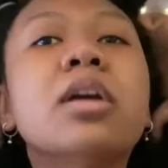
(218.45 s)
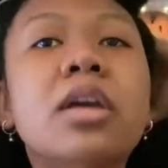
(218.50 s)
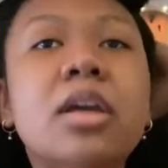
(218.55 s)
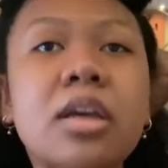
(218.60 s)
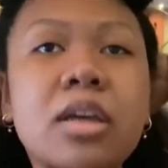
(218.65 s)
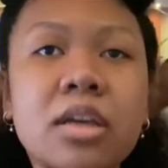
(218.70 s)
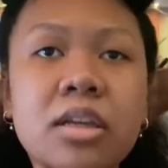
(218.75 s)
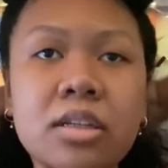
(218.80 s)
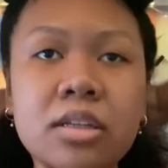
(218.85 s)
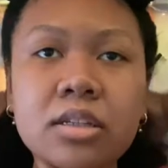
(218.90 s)

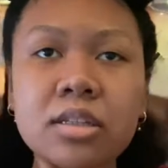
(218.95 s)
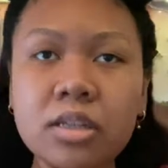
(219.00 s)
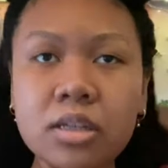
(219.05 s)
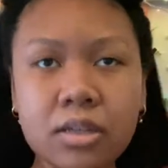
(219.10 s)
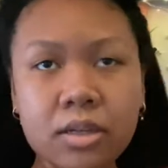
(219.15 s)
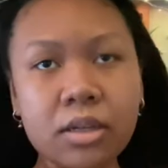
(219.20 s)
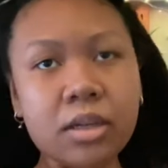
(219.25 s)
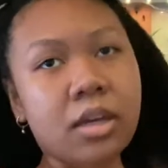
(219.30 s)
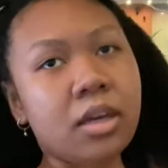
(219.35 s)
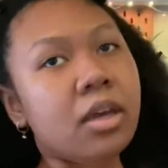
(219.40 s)
and
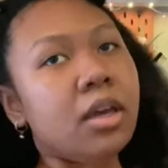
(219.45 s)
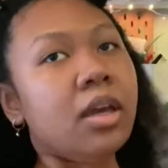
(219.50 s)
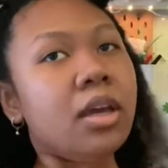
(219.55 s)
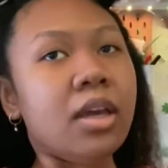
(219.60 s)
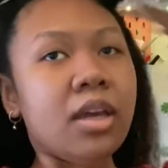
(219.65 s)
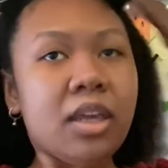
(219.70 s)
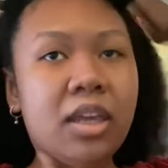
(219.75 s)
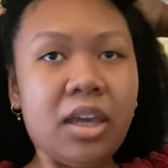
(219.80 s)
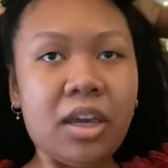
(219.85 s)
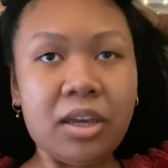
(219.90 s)

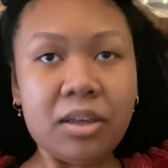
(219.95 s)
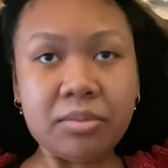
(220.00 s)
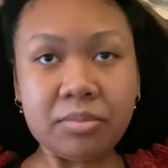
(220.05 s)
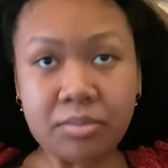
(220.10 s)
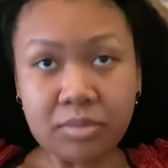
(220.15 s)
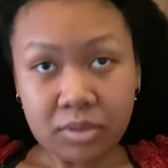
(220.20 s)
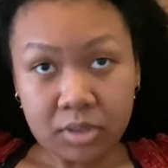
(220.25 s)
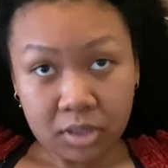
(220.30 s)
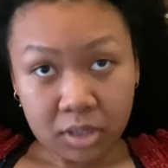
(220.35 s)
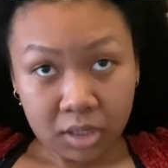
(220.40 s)
yeah,
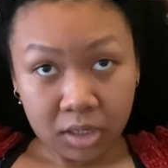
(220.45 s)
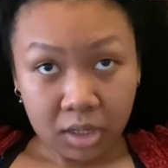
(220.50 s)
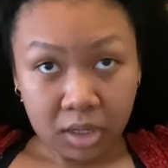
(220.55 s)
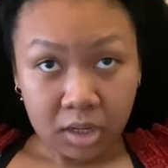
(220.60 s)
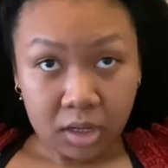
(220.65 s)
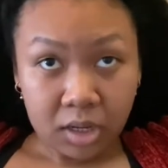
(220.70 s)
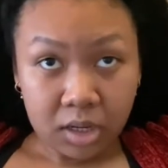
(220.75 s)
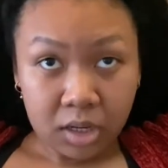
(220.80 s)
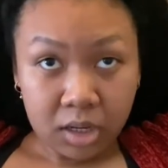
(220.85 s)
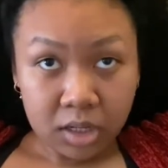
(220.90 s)

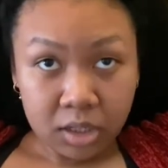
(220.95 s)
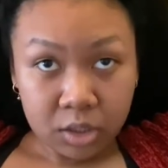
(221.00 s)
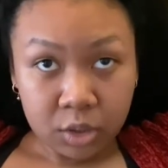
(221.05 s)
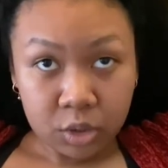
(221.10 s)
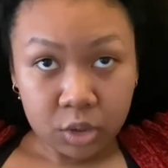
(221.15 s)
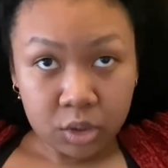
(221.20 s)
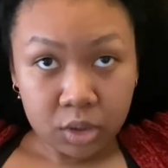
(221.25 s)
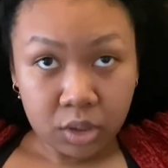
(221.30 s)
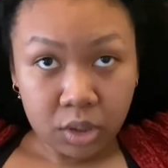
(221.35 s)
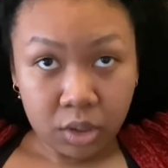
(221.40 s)

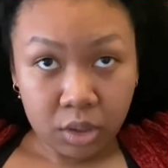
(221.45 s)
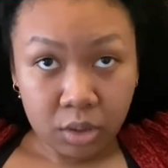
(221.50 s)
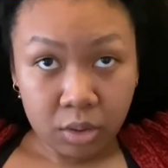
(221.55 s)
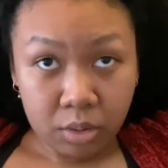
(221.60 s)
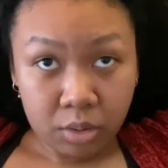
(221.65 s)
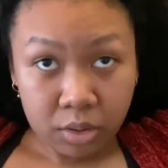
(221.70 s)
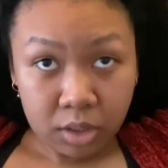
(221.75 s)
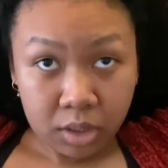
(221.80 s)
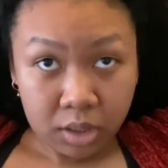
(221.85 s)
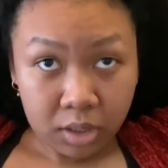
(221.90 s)
so
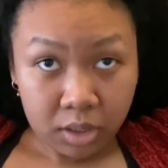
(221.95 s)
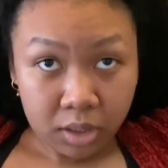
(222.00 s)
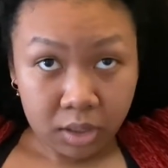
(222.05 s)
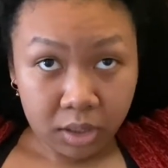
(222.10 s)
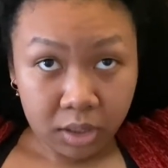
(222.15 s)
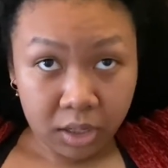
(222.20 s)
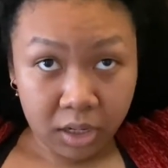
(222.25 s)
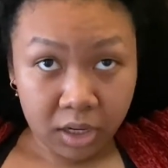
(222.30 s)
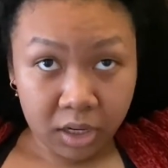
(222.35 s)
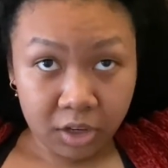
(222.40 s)

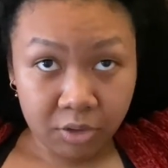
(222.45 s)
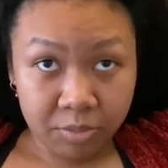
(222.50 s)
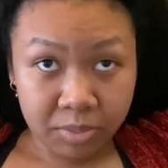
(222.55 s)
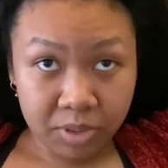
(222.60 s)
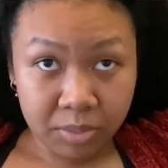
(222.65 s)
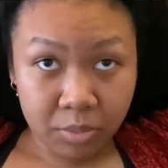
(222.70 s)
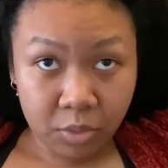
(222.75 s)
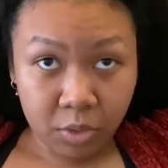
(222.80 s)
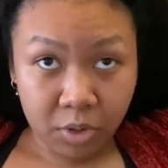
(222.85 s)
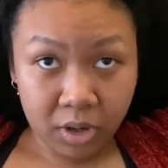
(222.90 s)
I have
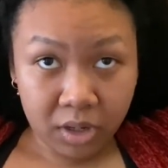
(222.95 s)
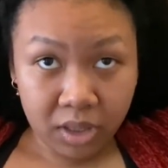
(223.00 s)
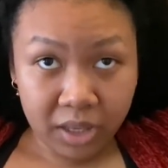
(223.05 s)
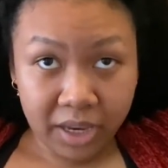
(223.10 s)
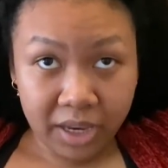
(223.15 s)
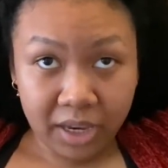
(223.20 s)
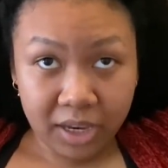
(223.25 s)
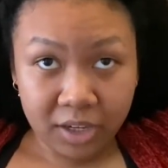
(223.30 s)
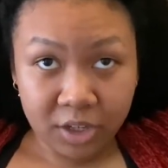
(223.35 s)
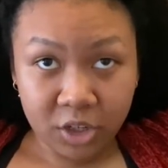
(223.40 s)
been more
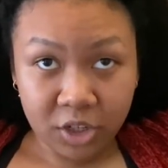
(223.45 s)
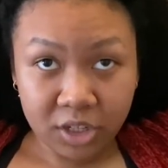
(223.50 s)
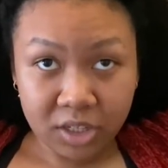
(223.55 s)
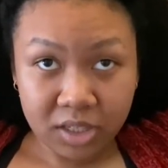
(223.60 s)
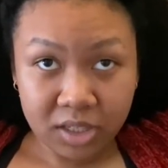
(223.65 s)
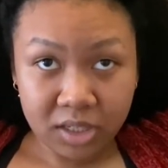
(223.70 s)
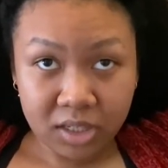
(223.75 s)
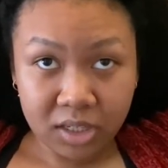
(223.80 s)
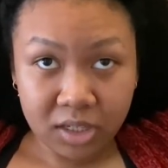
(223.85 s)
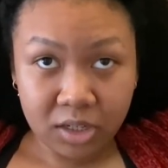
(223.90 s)

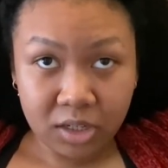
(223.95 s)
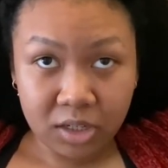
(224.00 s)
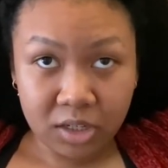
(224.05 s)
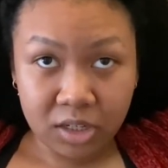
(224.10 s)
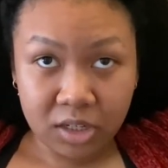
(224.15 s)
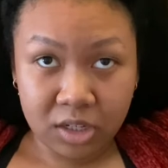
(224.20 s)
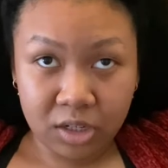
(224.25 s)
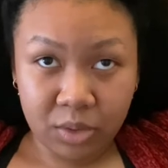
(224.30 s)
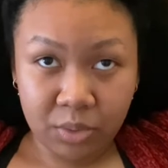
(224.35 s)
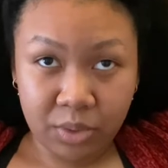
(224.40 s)
just
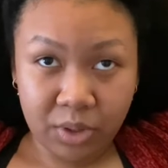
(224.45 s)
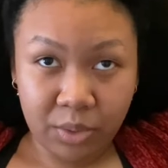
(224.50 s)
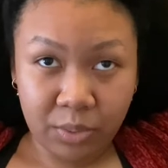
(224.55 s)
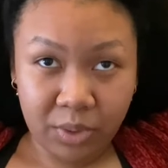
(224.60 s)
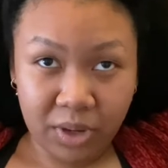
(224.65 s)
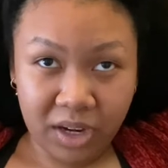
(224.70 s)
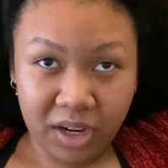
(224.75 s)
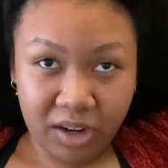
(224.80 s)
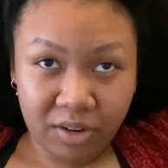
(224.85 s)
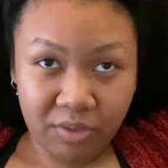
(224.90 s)
doing
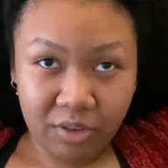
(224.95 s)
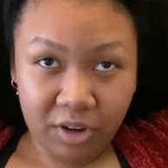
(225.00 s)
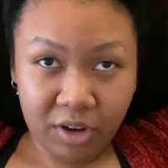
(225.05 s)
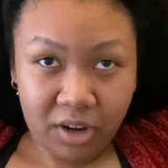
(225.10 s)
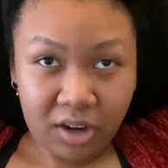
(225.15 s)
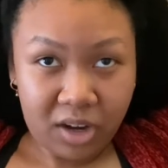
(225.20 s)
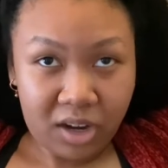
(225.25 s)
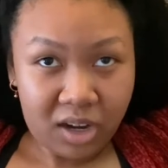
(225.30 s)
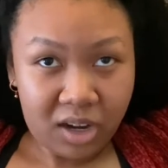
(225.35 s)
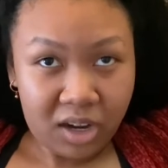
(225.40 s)

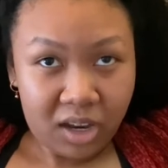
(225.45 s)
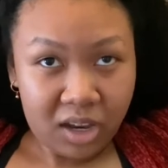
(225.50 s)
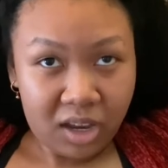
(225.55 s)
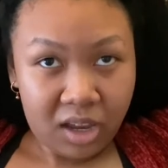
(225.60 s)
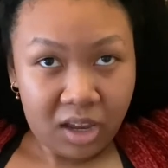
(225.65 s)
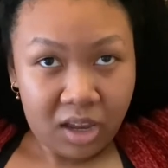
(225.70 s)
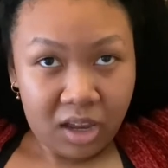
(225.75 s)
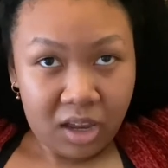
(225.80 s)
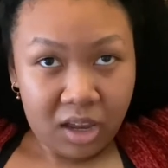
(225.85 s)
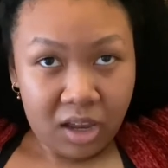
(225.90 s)
whatever
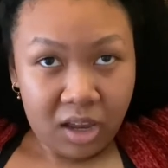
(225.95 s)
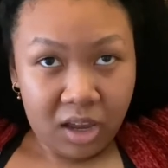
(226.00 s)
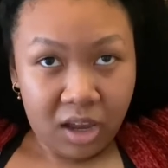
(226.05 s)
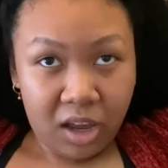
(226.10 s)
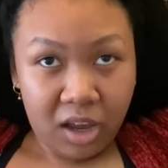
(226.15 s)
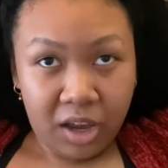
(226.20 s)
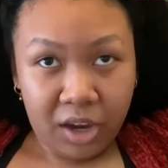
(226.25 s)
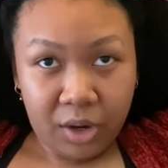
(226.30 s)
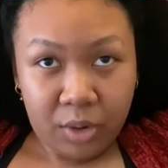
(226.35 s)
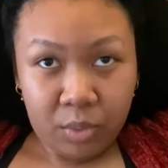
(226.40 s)

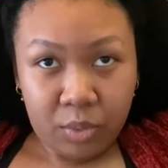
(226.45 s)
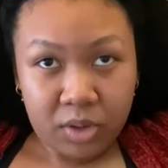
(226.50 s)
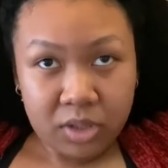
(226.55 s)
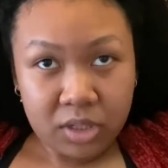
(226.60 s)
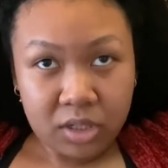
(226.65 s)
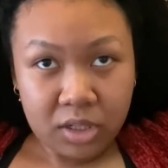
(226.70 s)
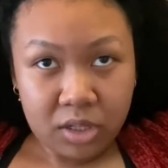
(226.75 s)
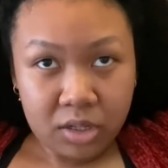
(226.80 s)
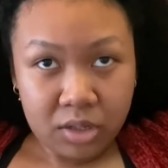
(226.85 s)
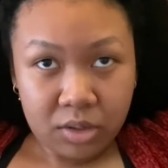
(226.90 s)
I want
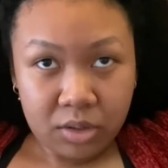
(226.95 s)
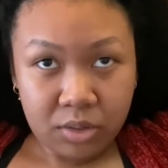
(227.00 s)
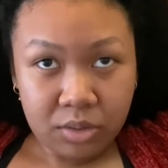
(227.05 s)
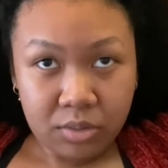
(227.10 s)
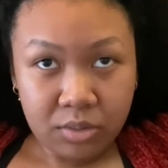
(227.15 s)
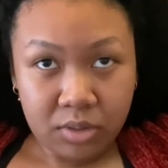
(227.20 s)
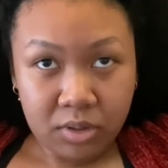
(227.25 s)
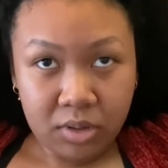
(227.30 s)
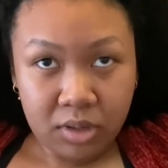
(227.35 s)
to do,